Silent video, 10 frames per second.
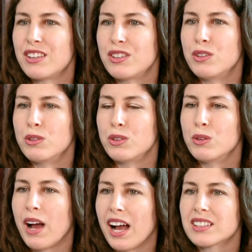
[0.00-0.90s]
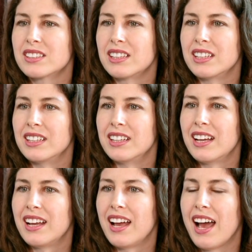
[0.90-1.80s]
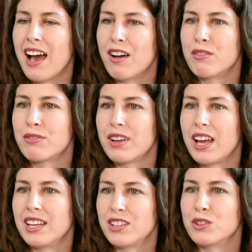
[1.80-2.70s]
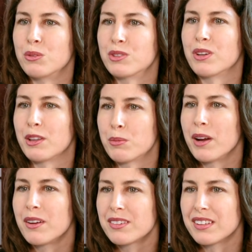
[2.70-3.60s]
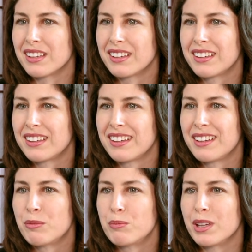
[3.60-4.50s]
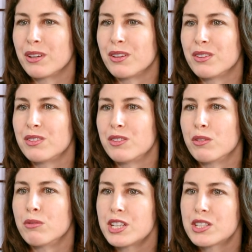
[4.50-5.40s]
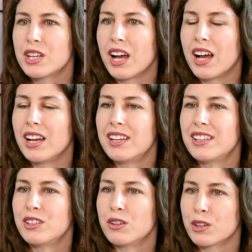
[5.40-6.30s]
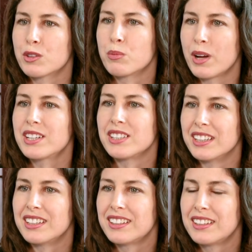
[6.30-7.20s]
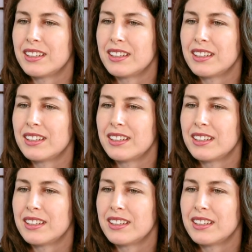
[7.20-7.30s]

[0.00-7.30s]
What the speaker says: You actually have an issue with transparency, because the richer your expression